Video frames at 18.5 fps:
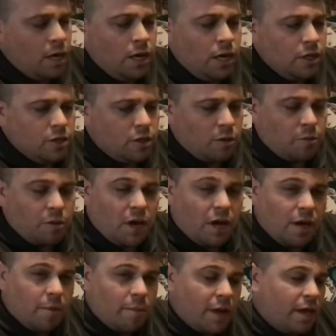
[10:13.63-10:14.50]
So I'll
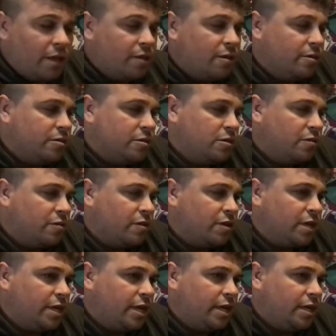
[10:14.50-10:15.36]
probably paint those over
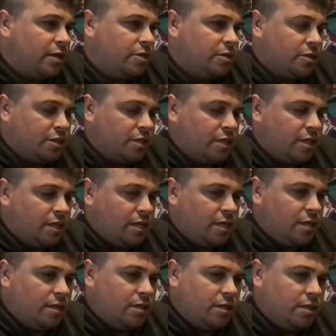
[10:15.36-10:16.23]
again just on
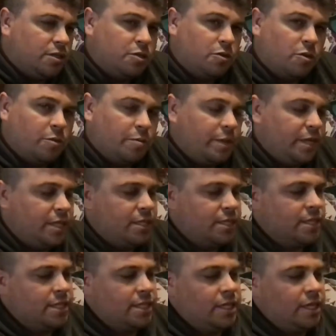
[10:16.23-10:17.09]
the sword
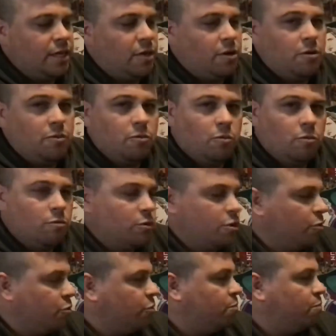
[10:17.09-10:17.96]
pieces, and then I'll
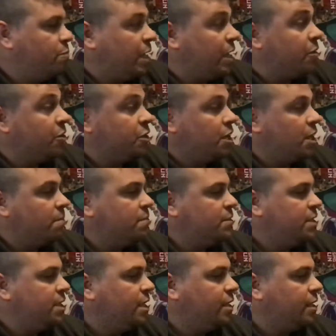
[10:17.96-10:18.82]
do a better job
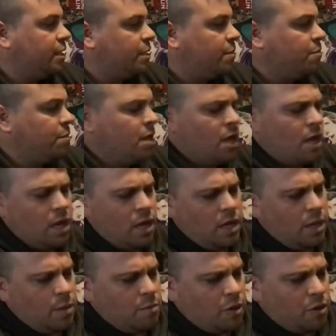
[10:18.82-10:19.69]
sealing them.
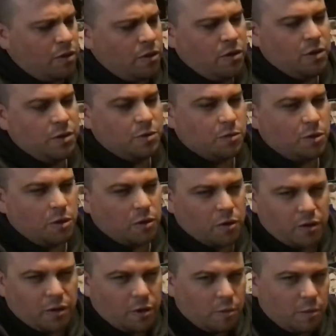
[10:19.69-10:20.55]
Both of those were
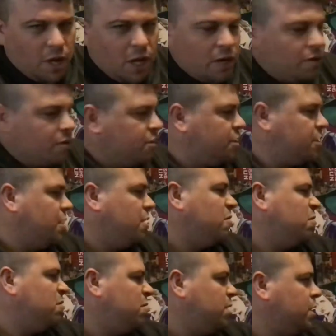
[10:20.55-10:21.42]
earlier models, so
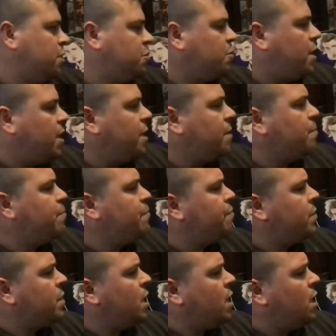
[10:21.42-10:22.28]
that's why.
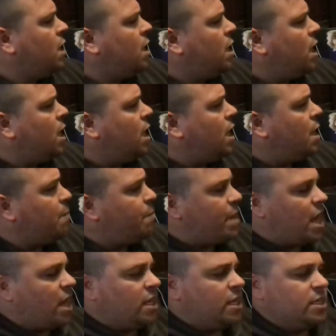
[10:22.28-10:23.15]

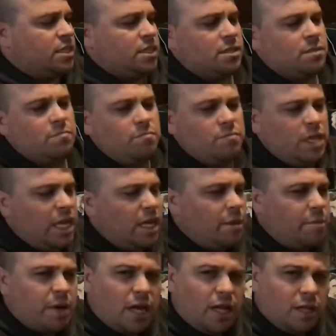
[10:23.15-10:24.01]
Palettes, any
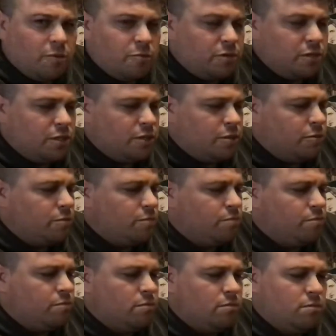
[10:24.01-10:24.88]
palette will do.
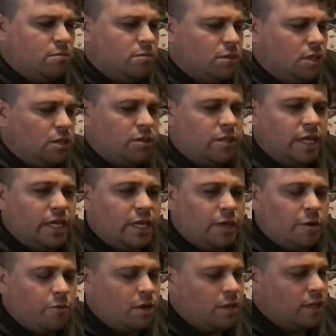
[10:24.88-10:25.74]
A little
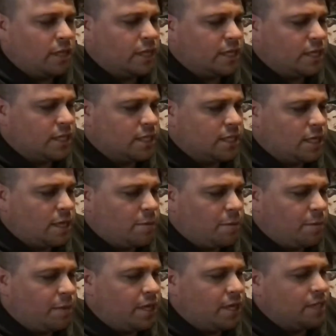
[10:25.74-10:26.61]
dinky one like this, couple
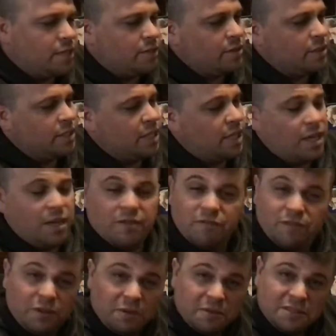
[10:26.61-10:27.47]
bucks. You can tell I
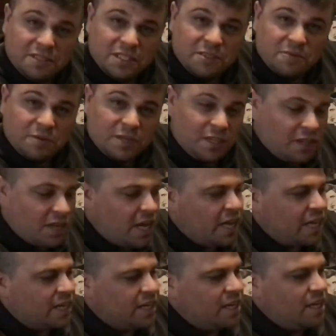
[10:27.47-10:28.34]
use this one a lot.